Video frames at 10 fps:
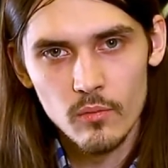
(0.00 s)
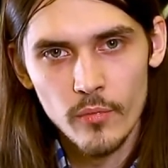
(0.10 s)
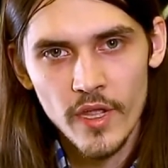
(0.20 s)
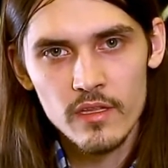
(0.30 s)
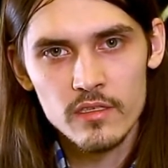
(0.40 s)

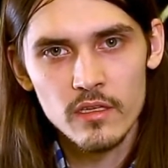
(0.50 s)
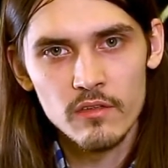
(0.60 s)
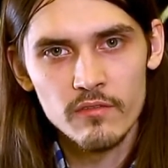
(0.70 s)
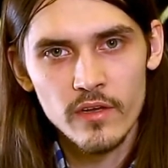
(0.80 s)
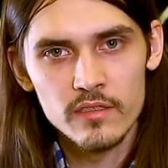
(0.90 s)
Many
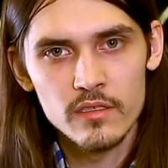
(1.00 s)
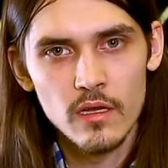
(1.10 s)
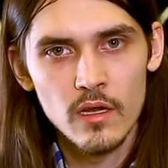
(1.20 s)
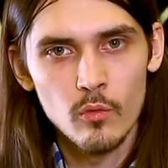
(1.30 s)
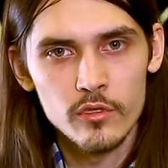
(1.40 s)
sulfides
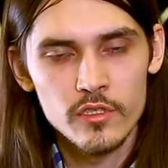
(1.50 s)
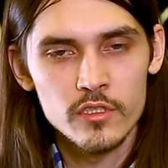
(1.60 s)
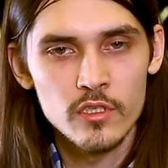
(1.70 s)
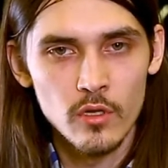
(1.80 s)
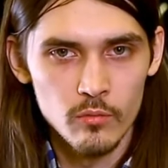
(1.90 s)
are
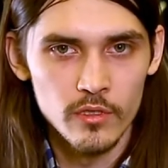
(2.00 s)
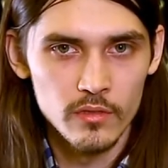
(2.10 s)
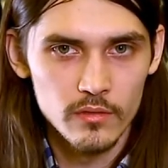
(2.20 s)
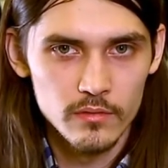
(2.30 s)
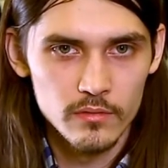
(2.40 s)
water-soluble.